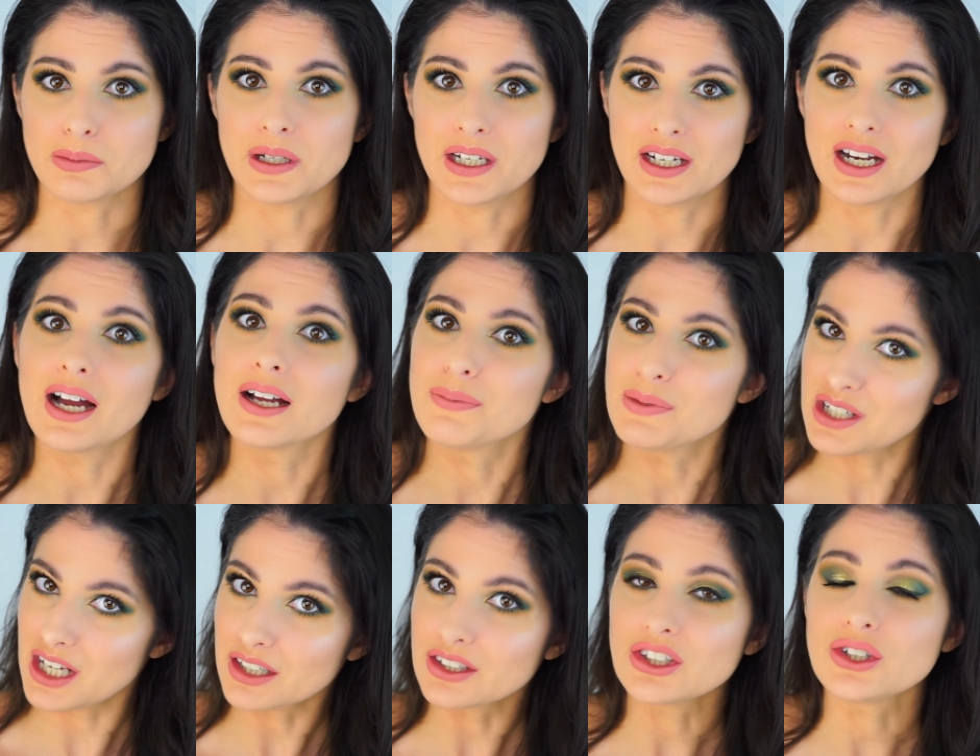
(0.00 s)
me. I'm
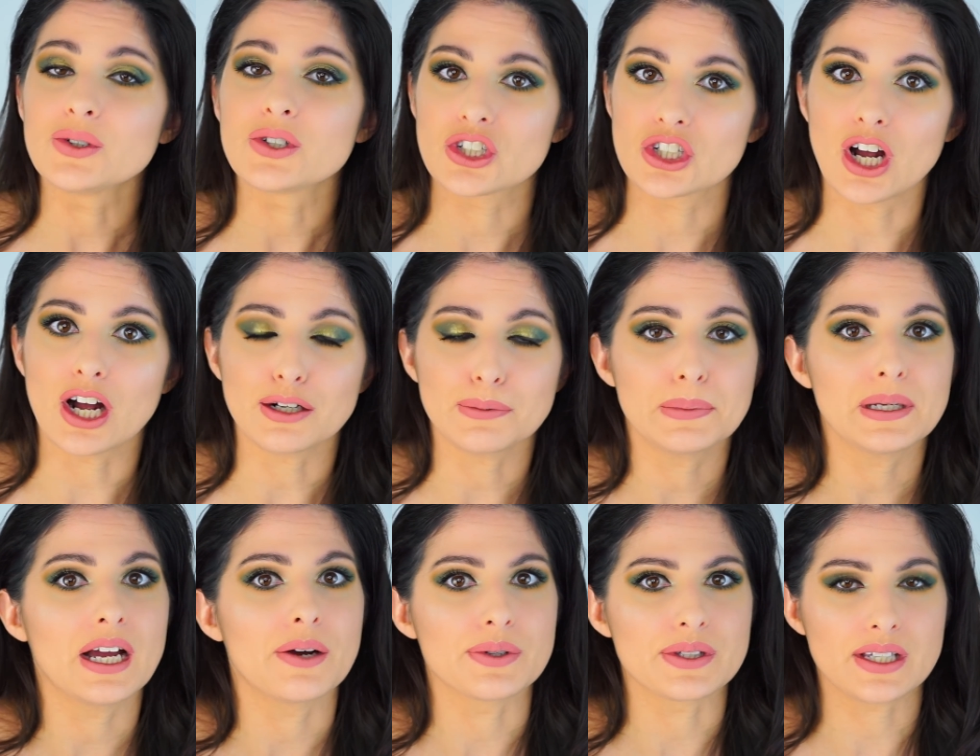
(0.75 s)
telling you, it shocked
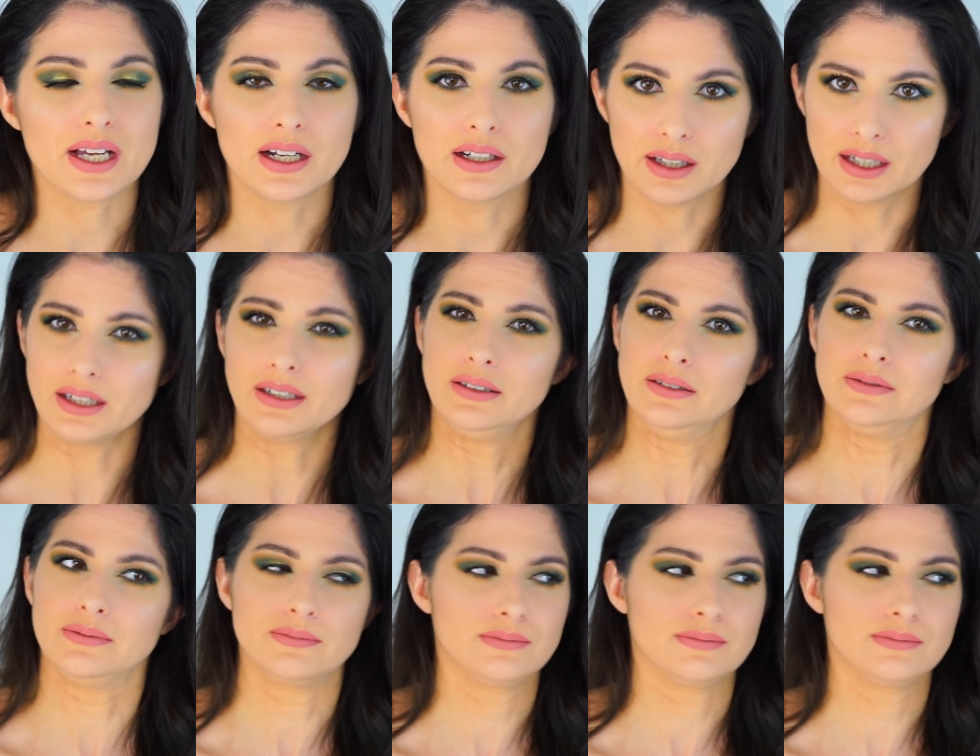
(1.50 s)
me. I was kind of like,